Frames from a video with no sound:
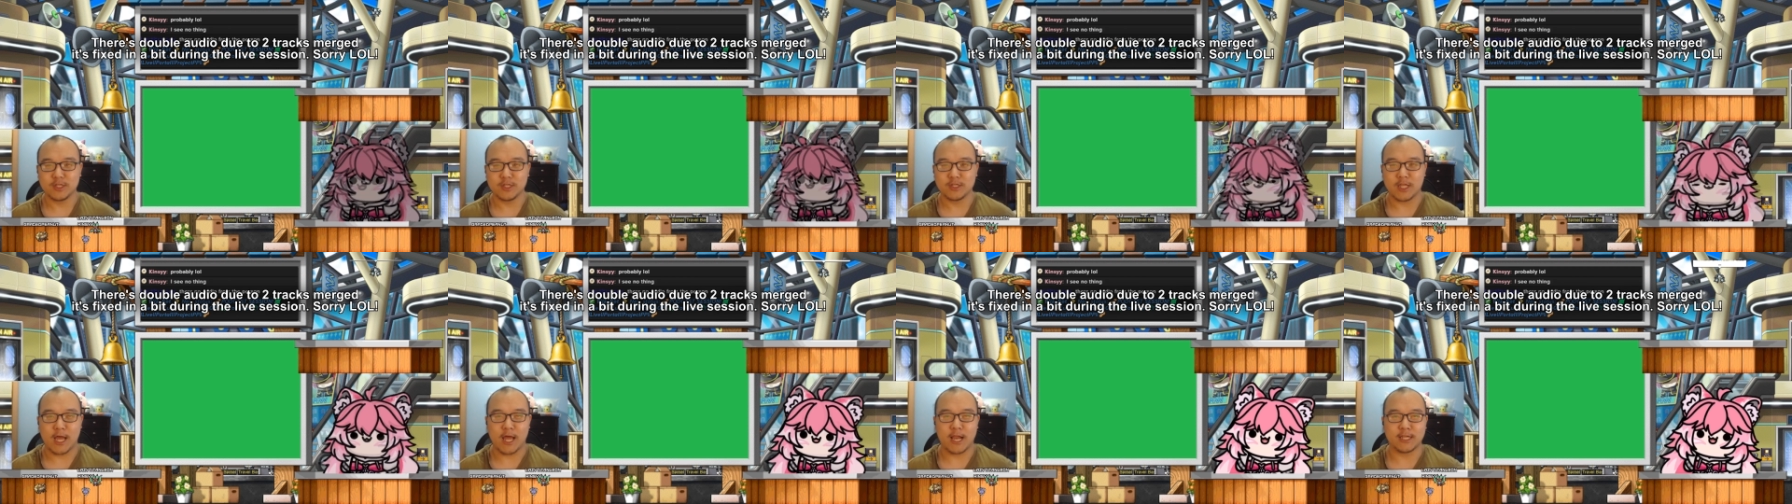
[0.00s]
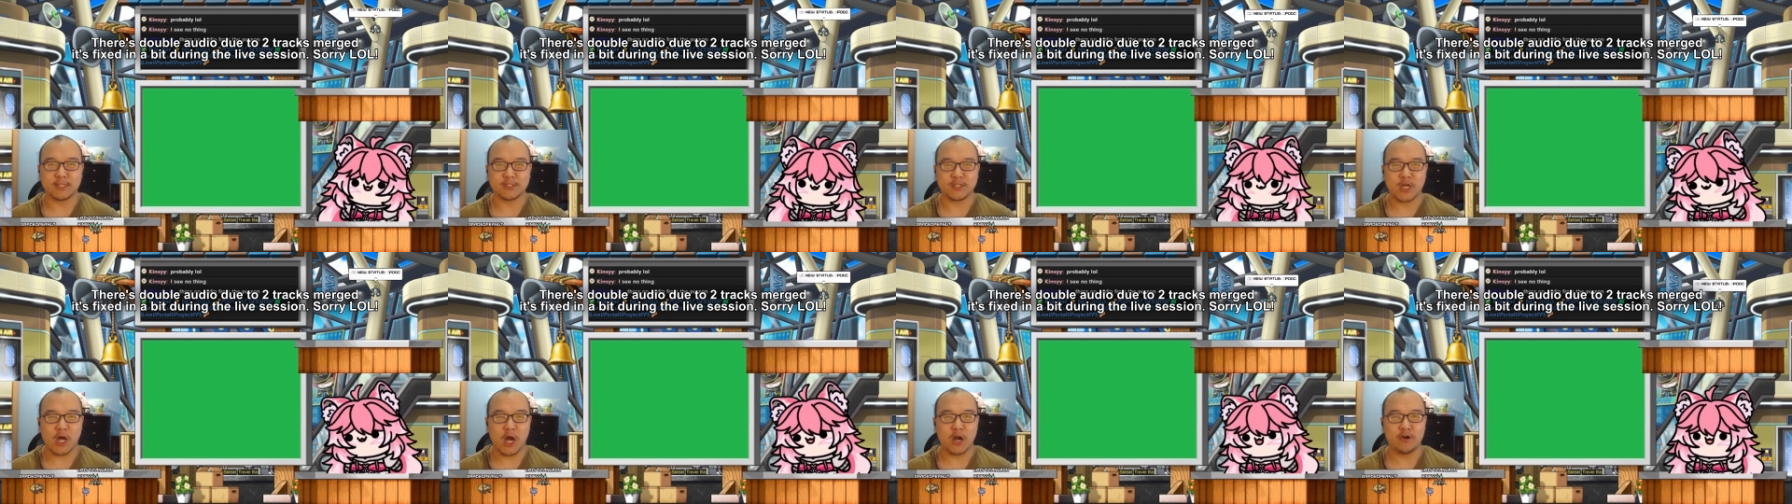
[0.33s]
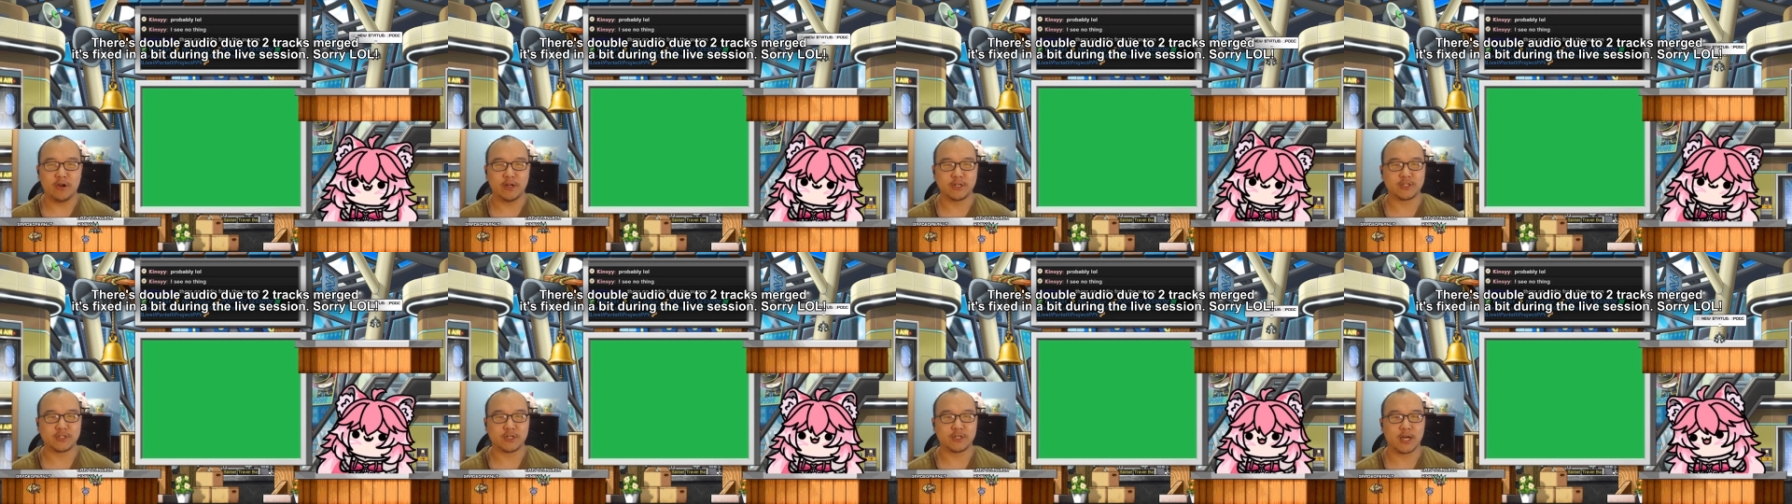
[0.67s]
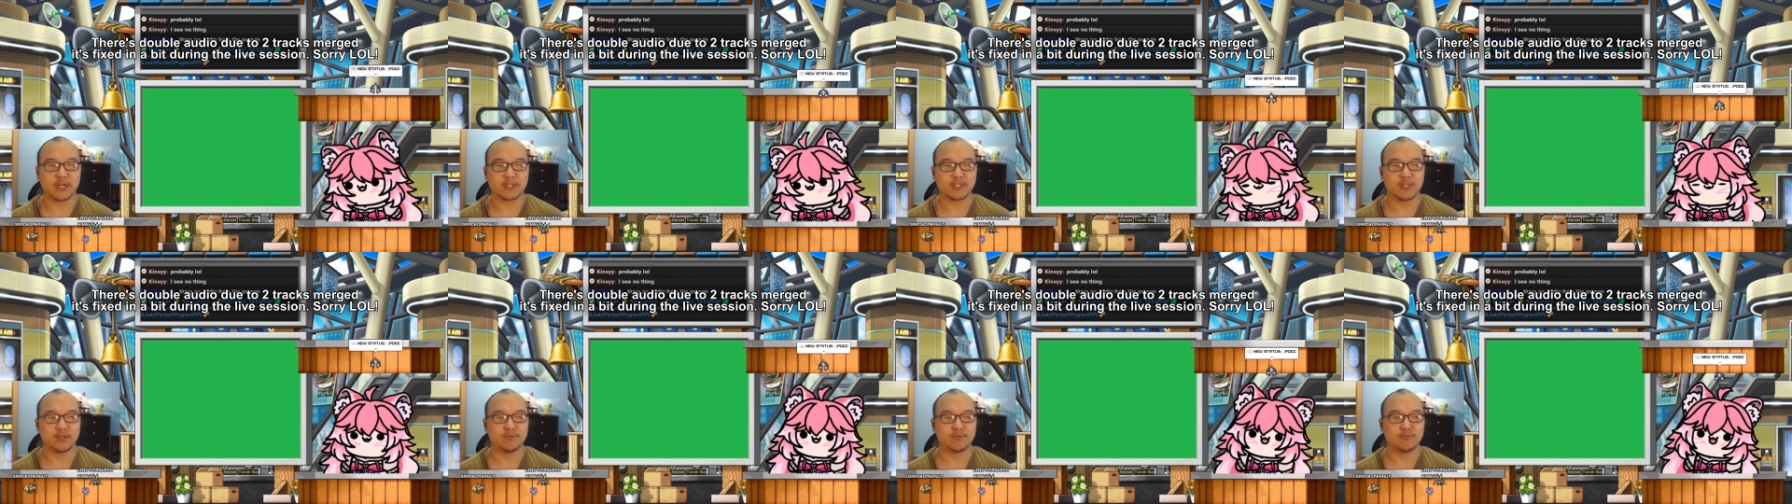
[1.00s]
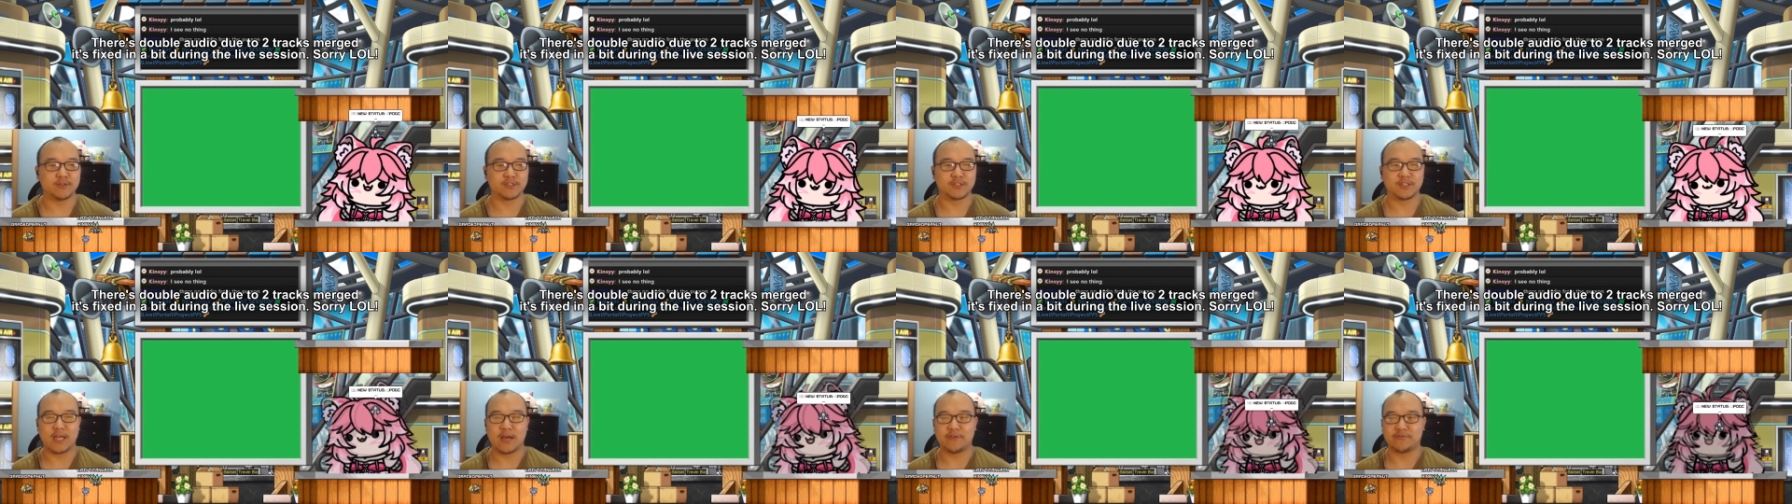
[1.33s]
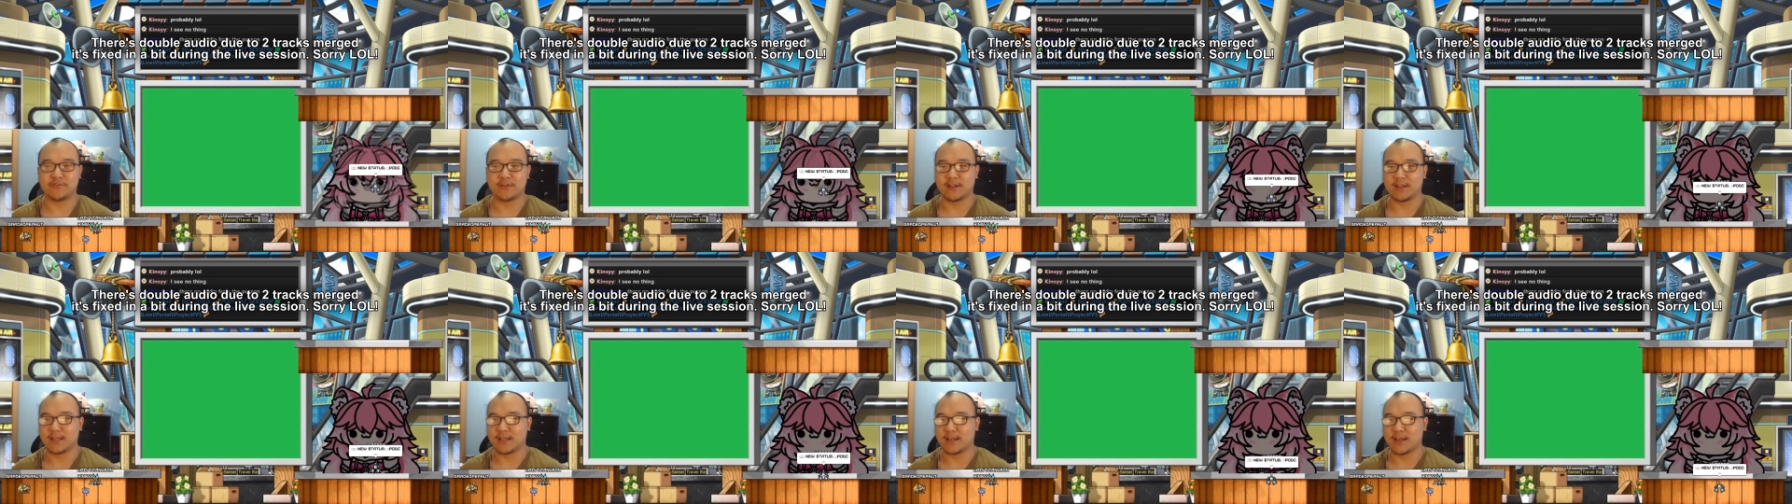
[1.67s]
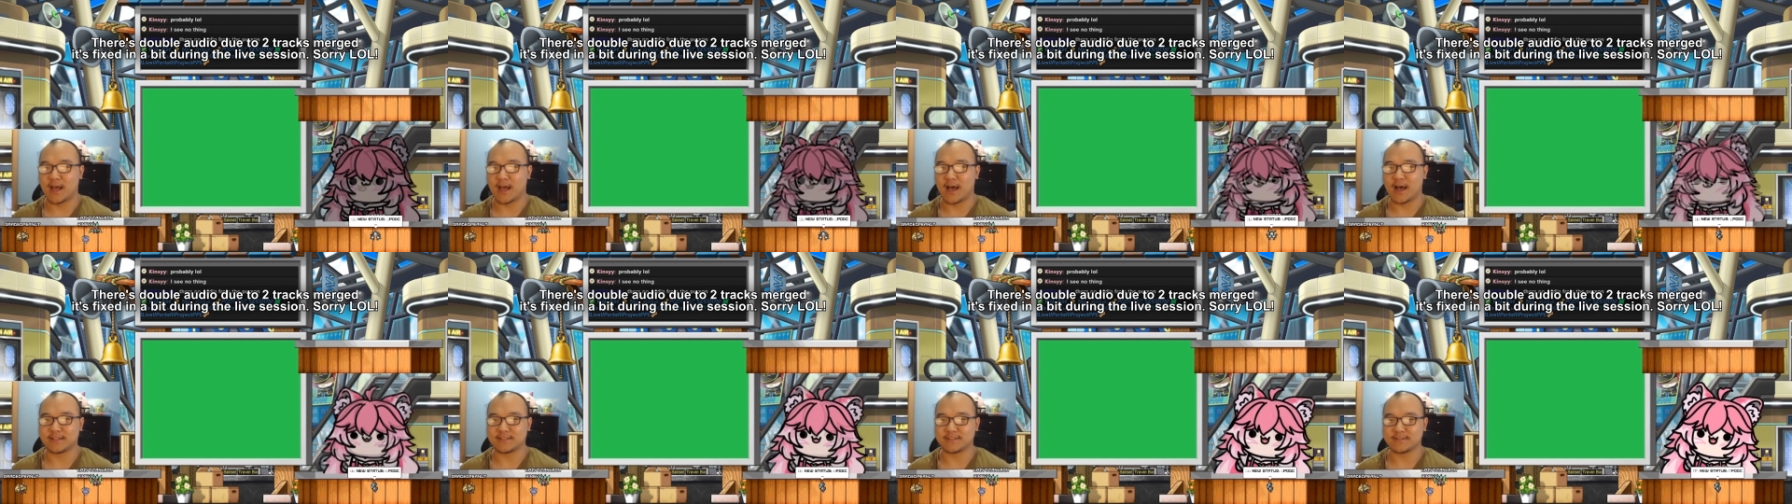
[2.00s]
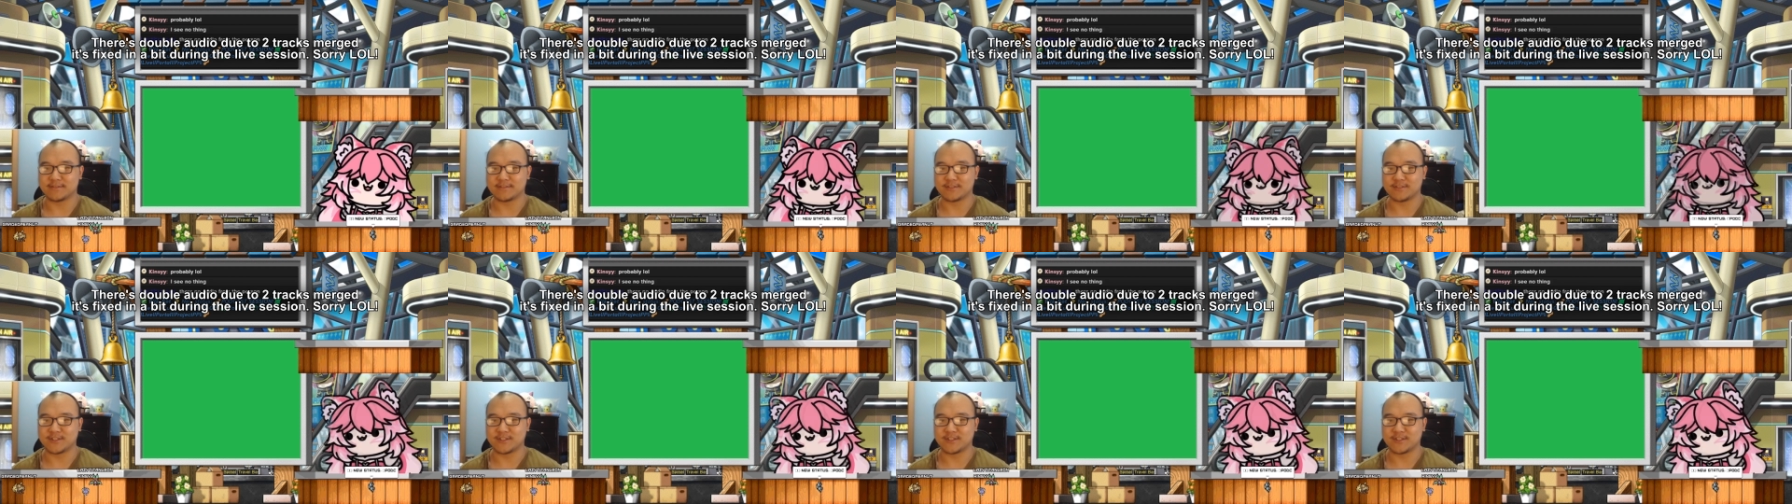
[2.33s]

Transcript: That entire introduction was definitely not